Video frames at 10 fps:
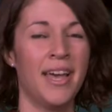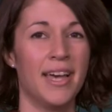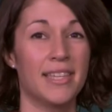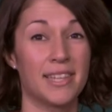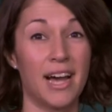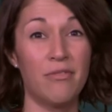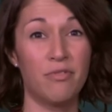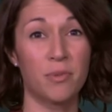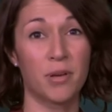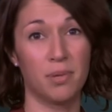Aside
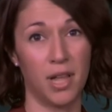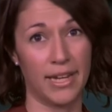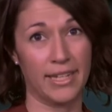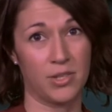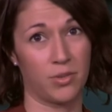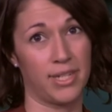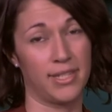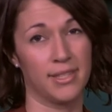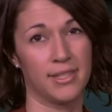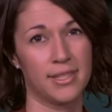from compliance
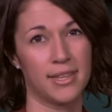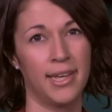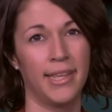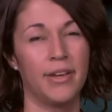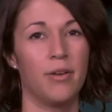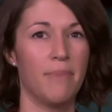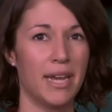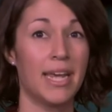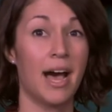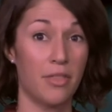reasons, there are
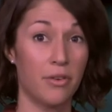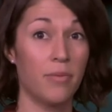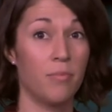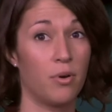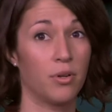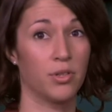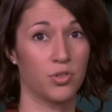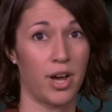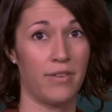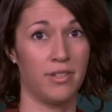many other important
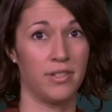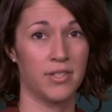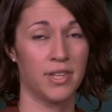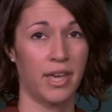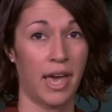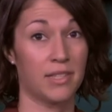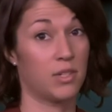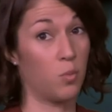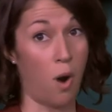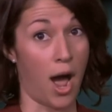drivers as to
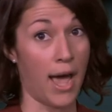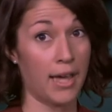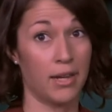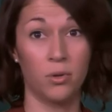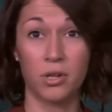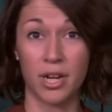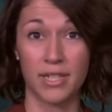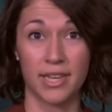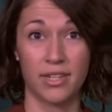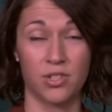why an
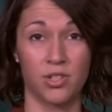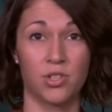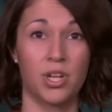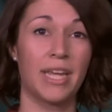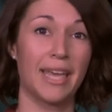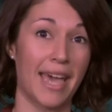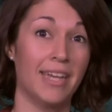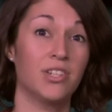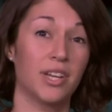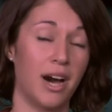organisation should
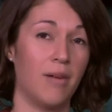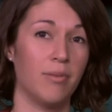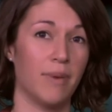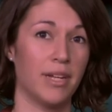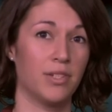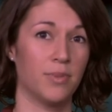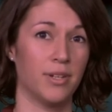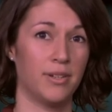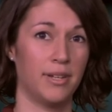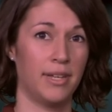engage in carbon
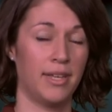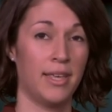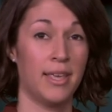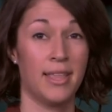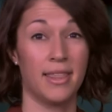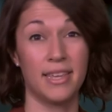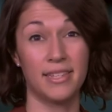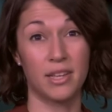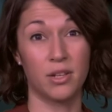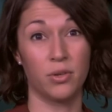management. These
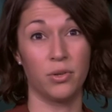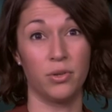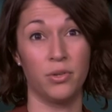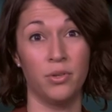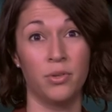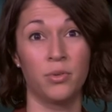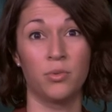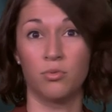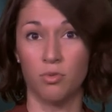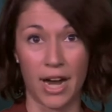include
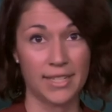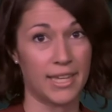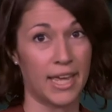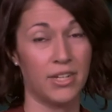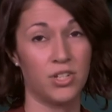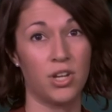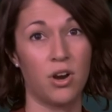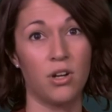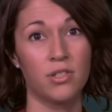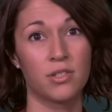rising energy
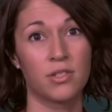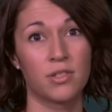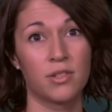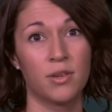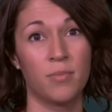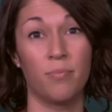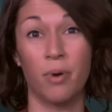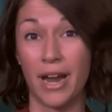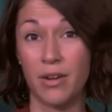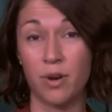costs,
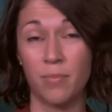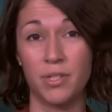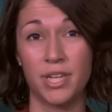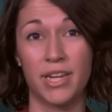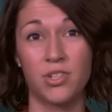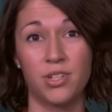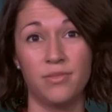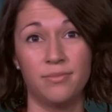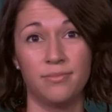brand reputation,